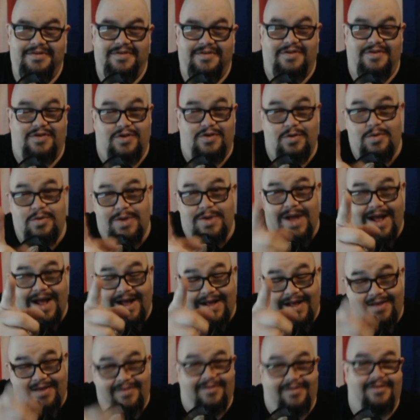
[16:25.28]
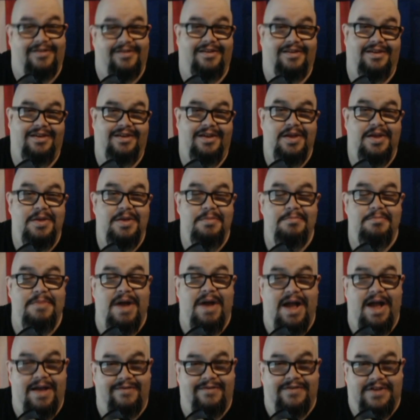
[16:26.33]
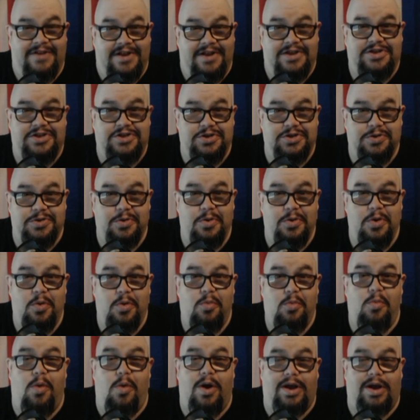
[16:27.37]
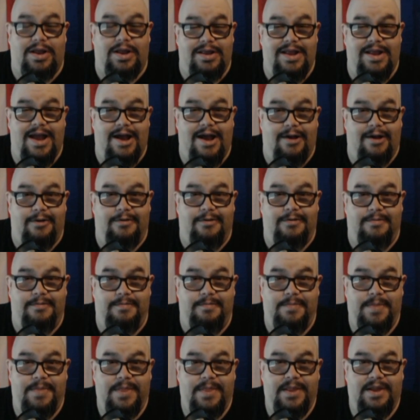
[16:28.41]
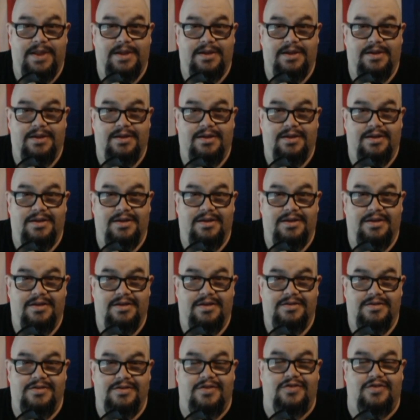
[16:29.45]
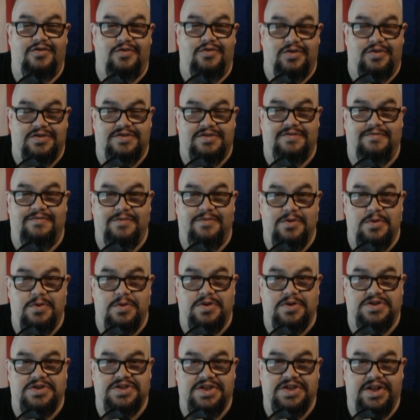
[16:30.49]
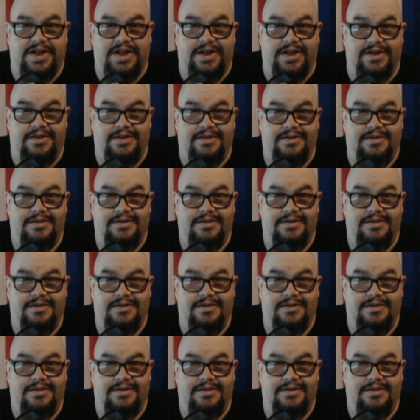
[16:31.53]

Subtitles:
You guys might have an issue walking down the streets of New York City.